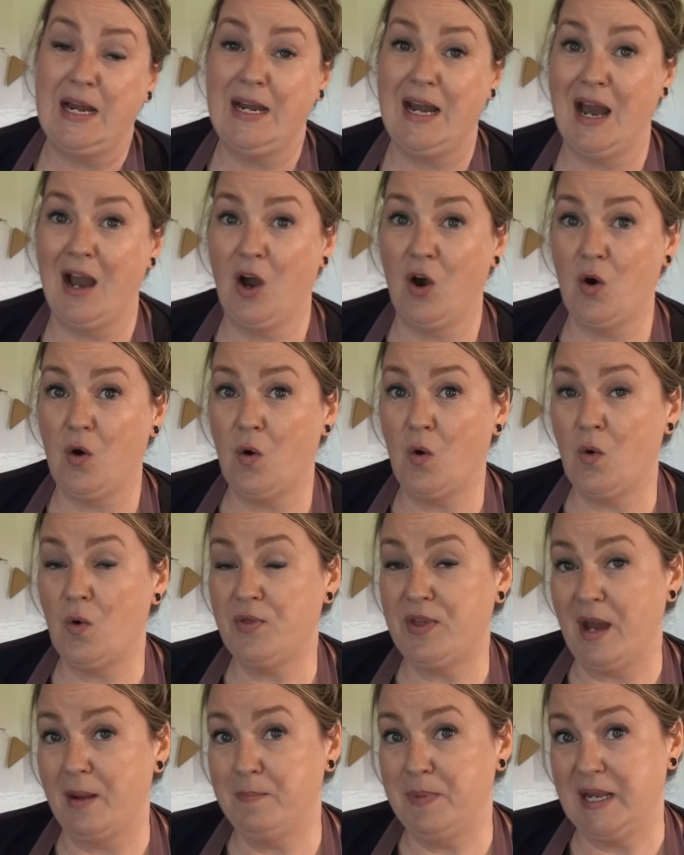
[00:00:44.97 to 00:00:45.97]
Now,
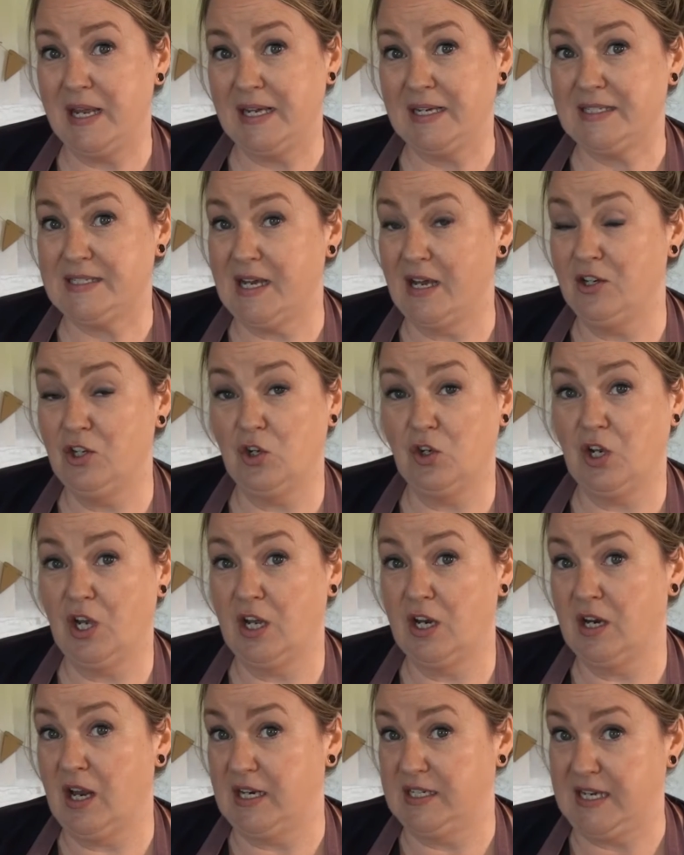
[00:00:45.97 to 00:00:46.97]
that being said, you
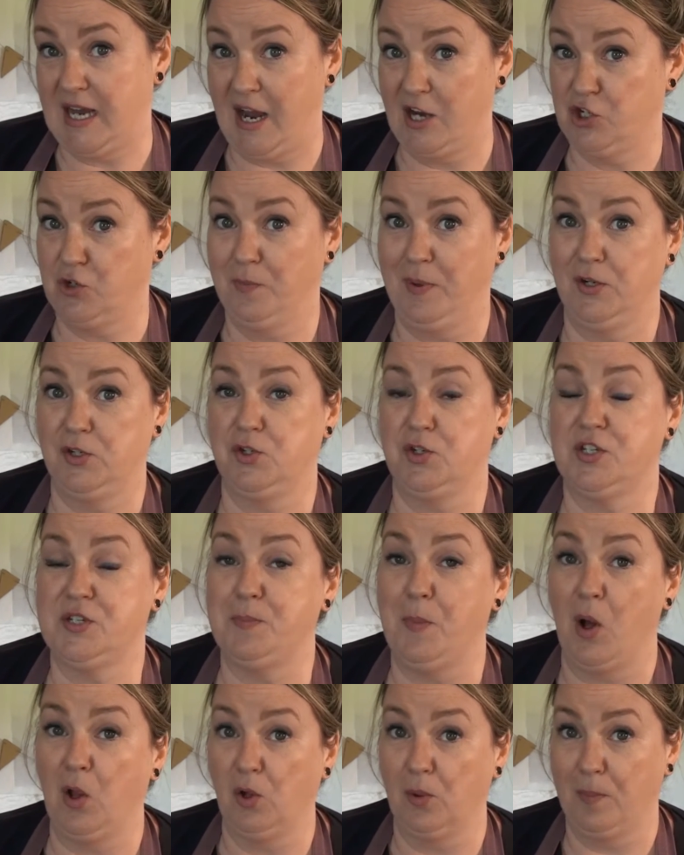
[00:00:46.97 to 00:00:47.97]
can attach a bunch of
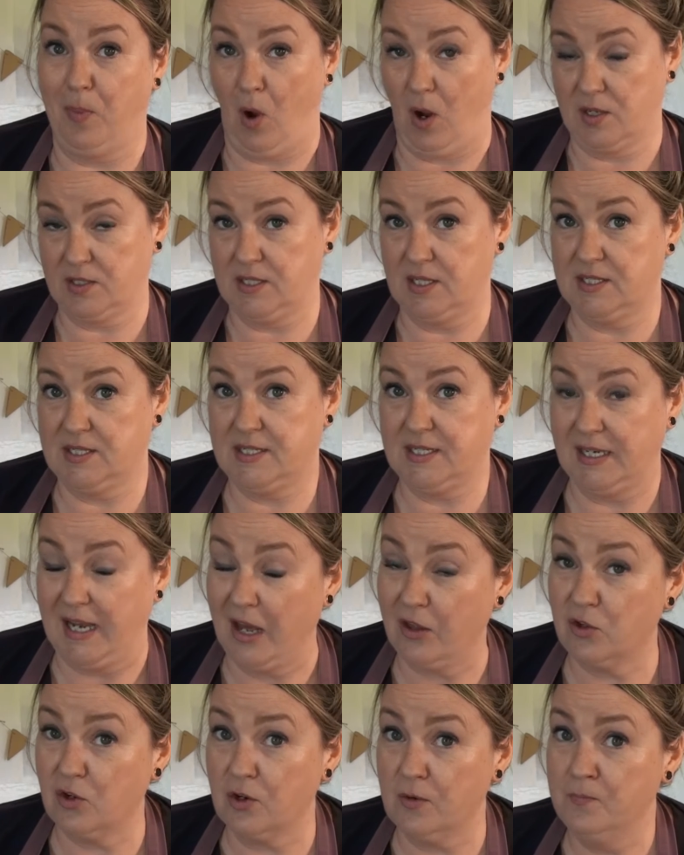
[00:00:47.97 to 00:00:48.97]
smaller boxes
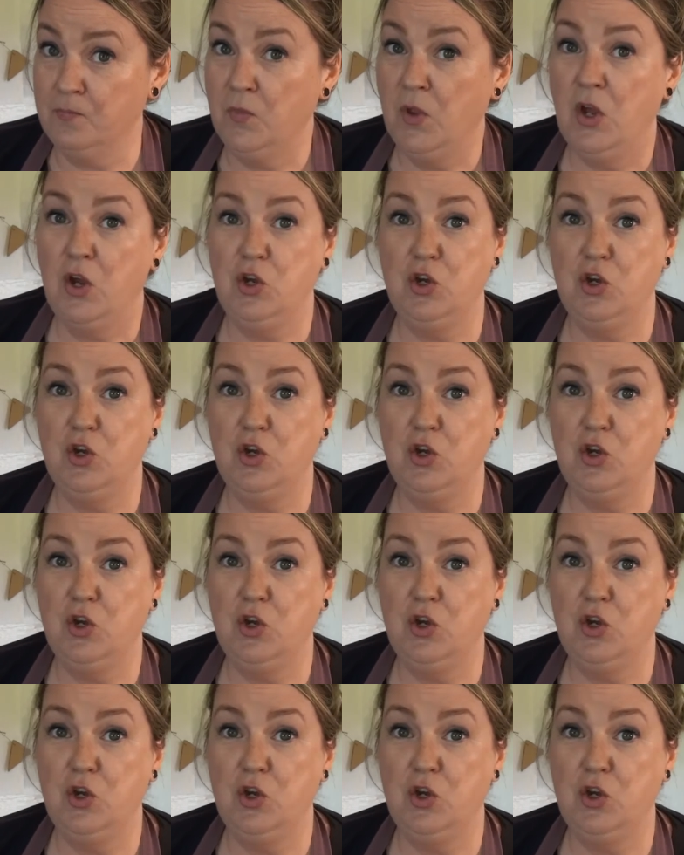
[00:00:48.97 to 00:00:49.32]
together.